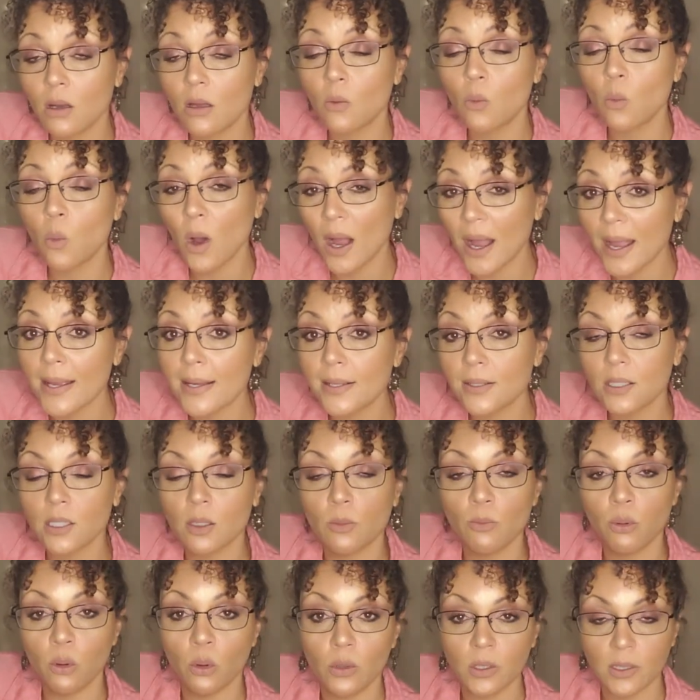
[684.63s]
why it's
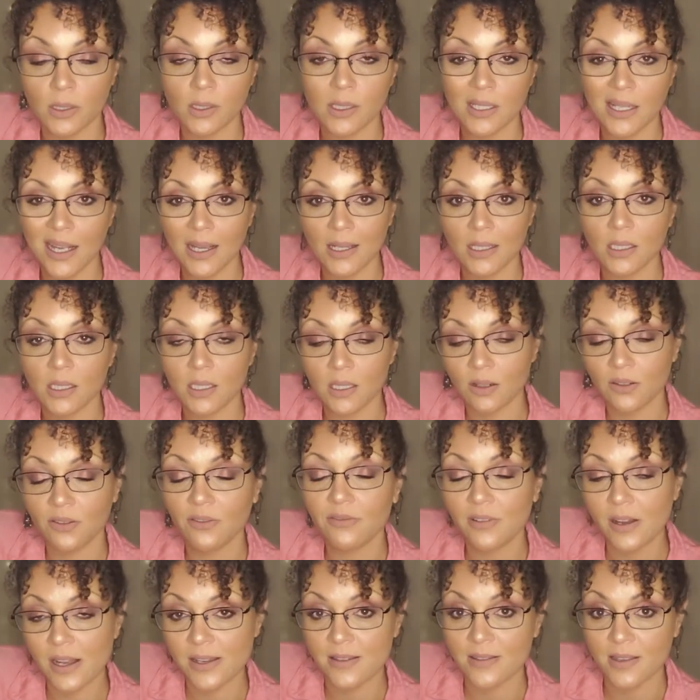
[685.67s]
important to
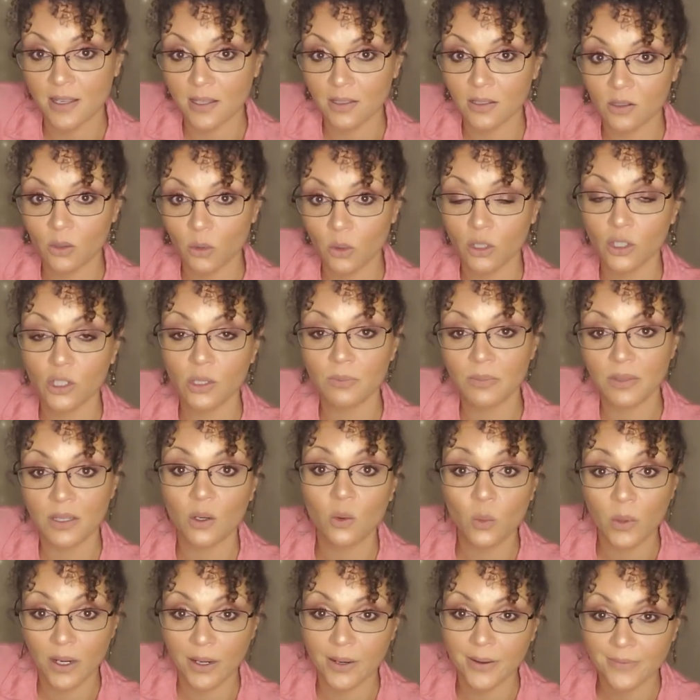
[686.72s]
identify this or to be
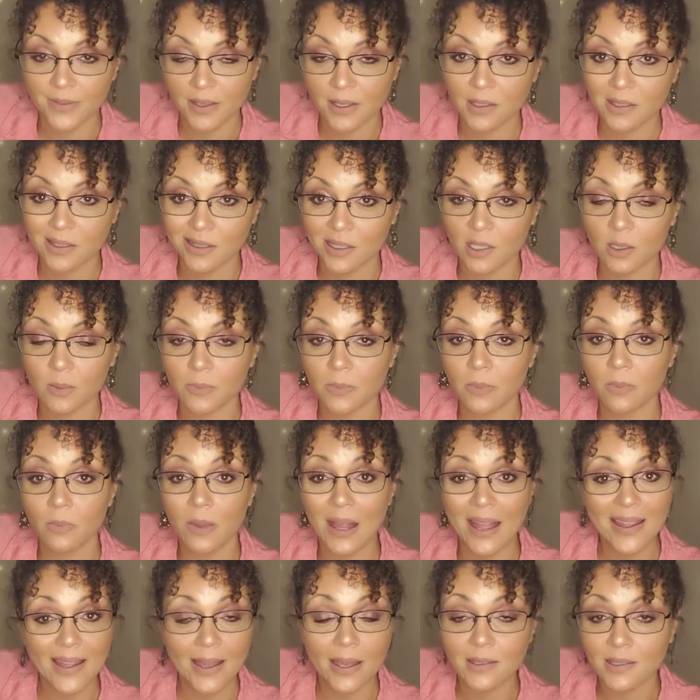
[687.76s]
aware of this is,
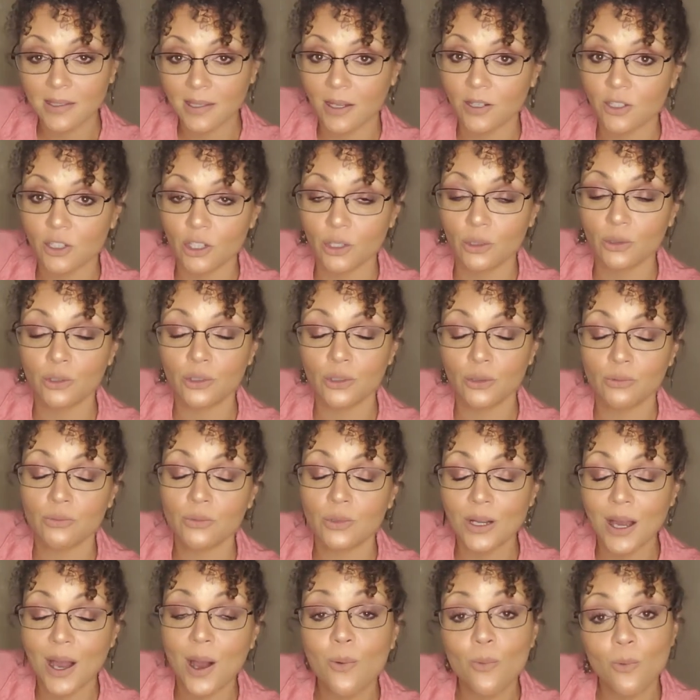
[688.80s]
like I said, you
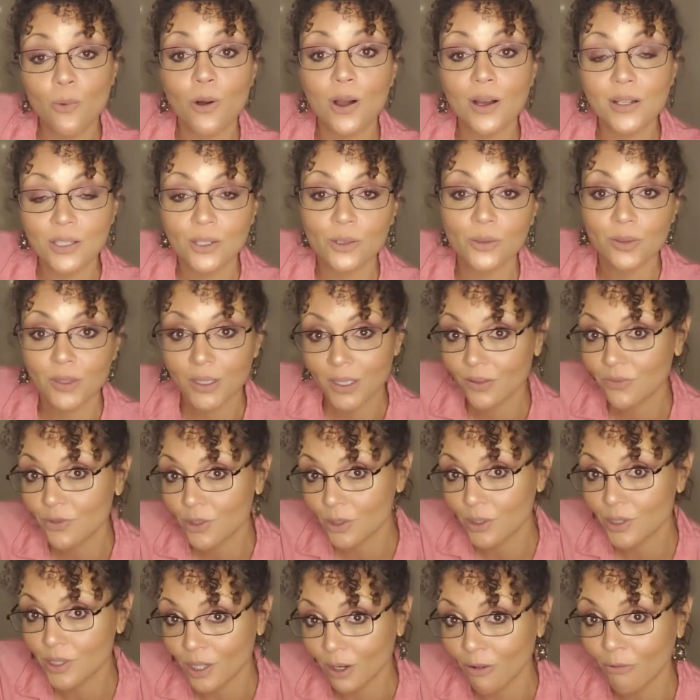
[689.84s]
do not want to leave
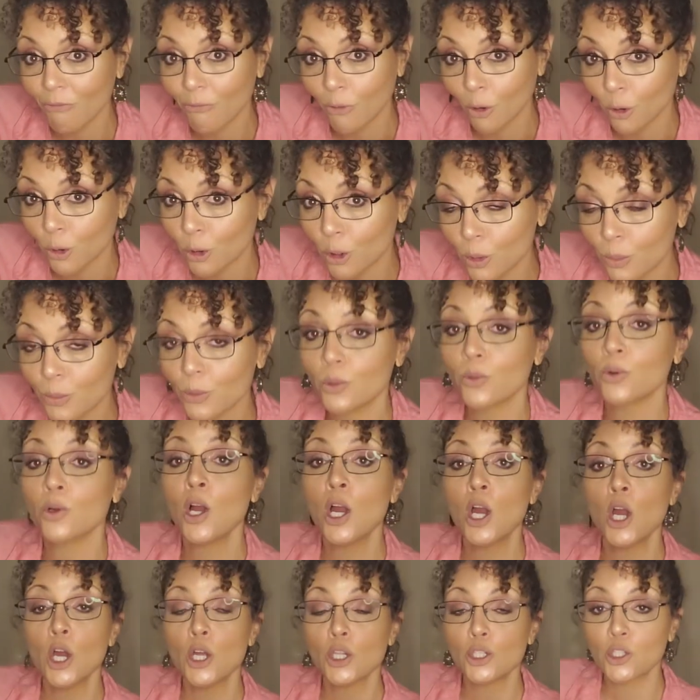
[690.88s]
yourself vulnerable
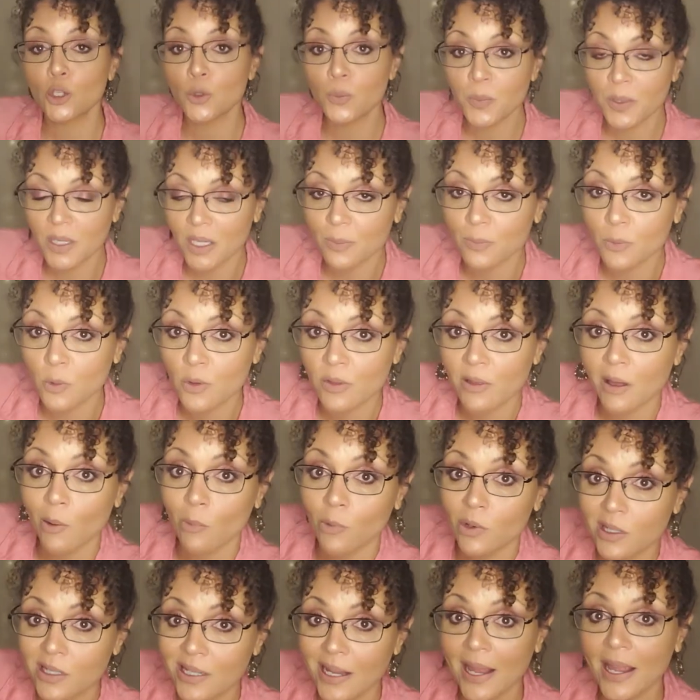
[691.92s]
to people that
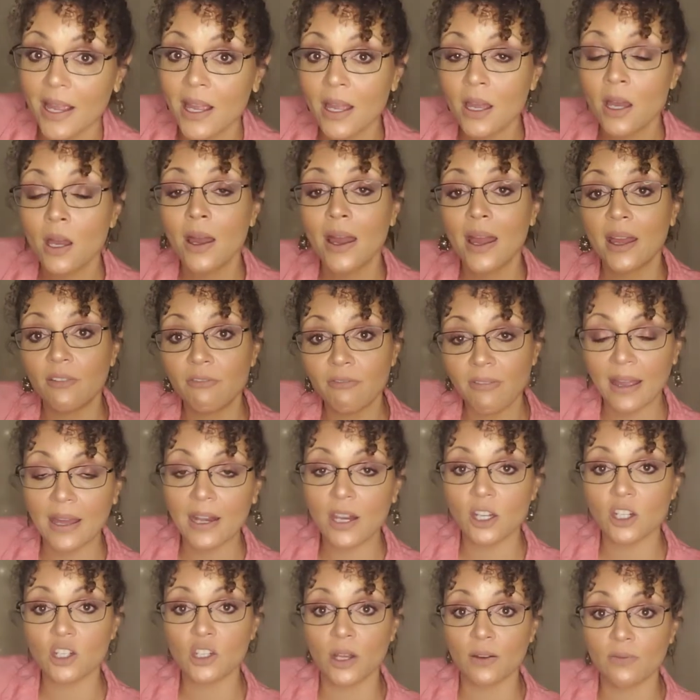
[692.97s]
would take
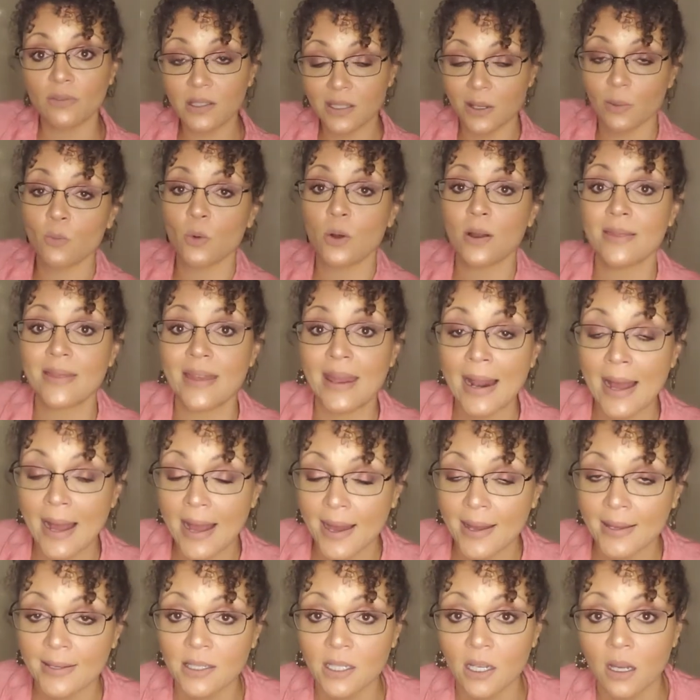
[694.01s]
advantage of someone that
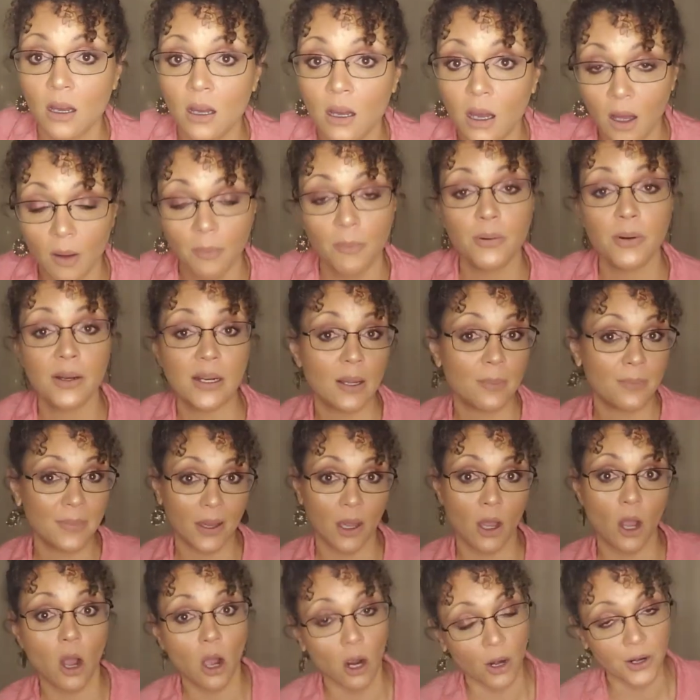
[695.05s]
has a pretty
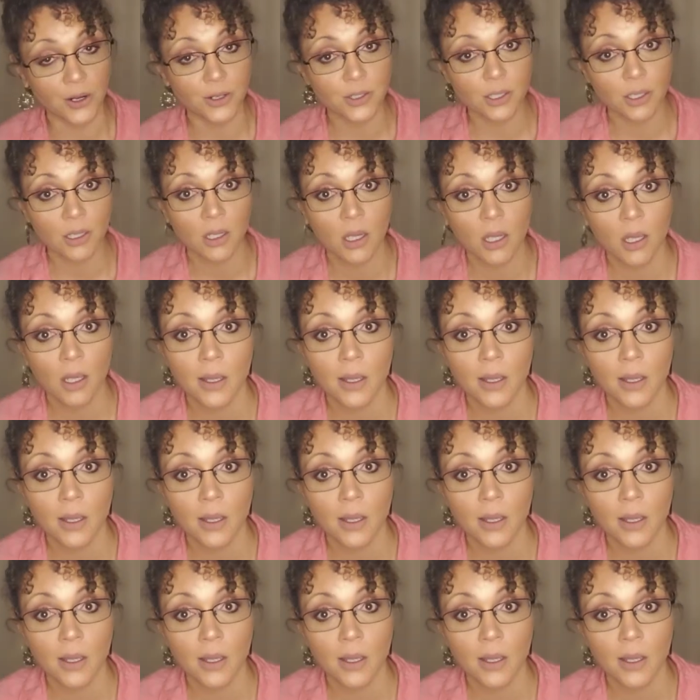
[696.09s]
big heart.